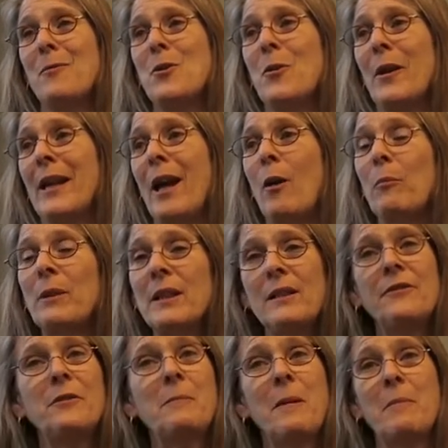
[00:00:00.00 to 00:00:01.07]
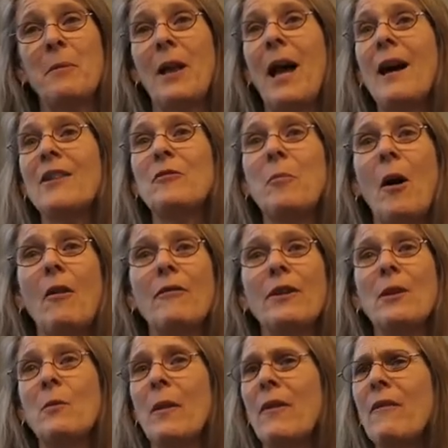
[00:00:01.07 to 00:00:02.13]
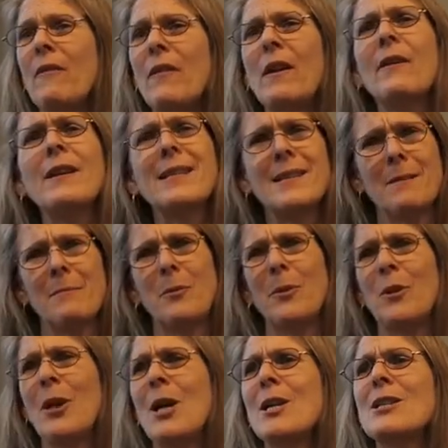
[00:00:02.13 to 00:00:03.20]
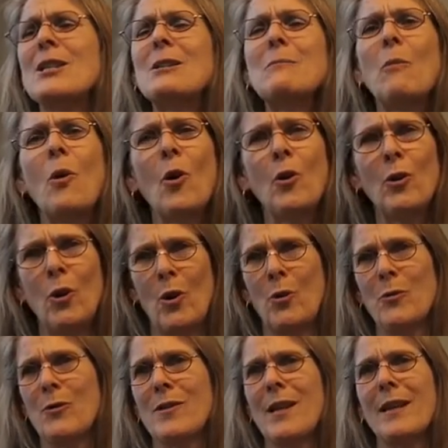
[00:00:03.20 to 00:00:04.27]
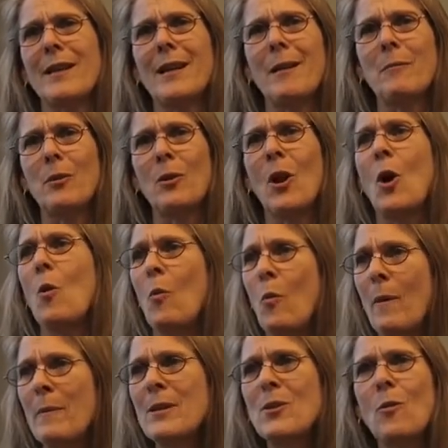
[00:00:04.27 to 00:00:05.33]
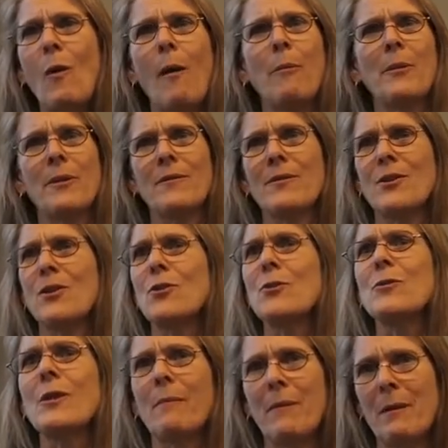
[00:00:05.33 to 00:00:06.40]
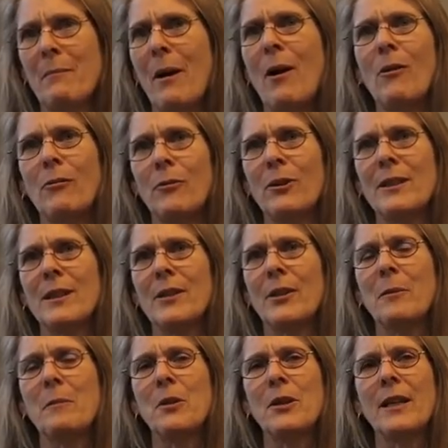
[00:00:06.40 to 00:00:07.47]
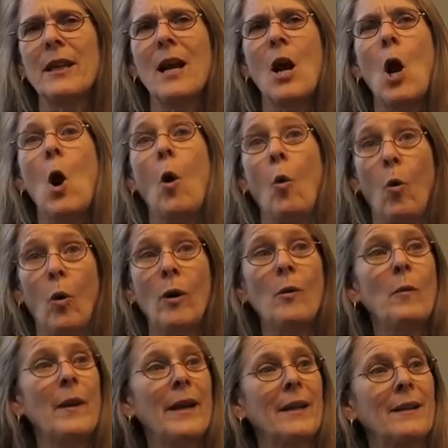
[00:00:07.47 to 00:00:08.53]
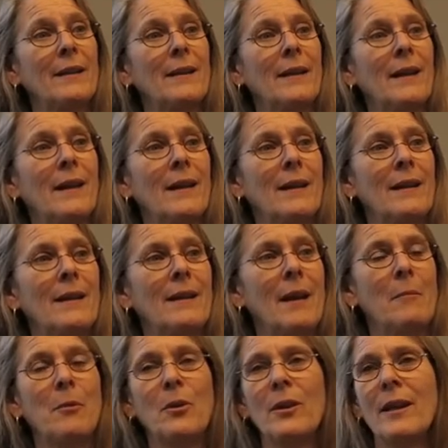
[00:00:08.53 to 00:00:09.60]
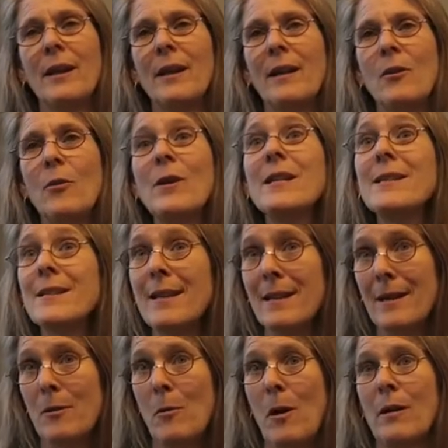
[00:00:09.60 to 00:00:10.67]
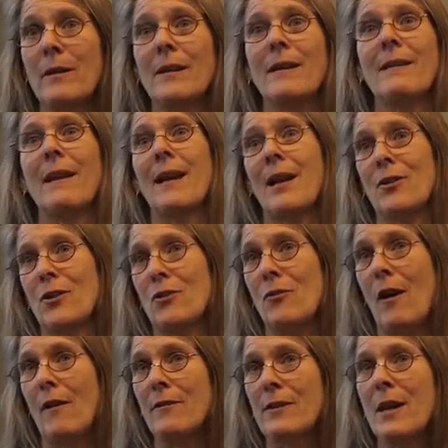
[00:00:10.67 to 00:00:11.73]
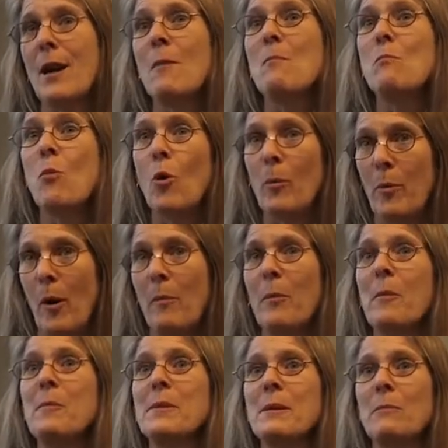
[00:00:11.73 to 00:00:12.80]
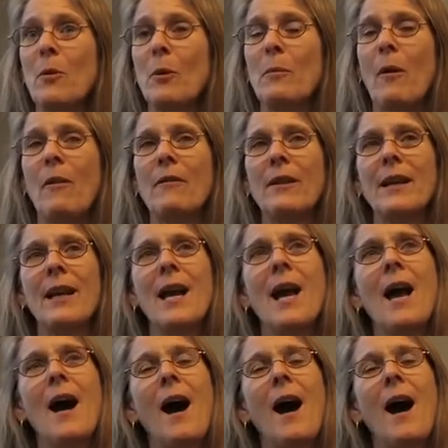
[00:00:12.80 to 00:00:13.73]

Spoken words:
you can help lift people out of poverty with very simple, small loans that enable women's cooperatives to do something powerful in their community. Or we can enable increased inequality that actually drives more problems and more poverty.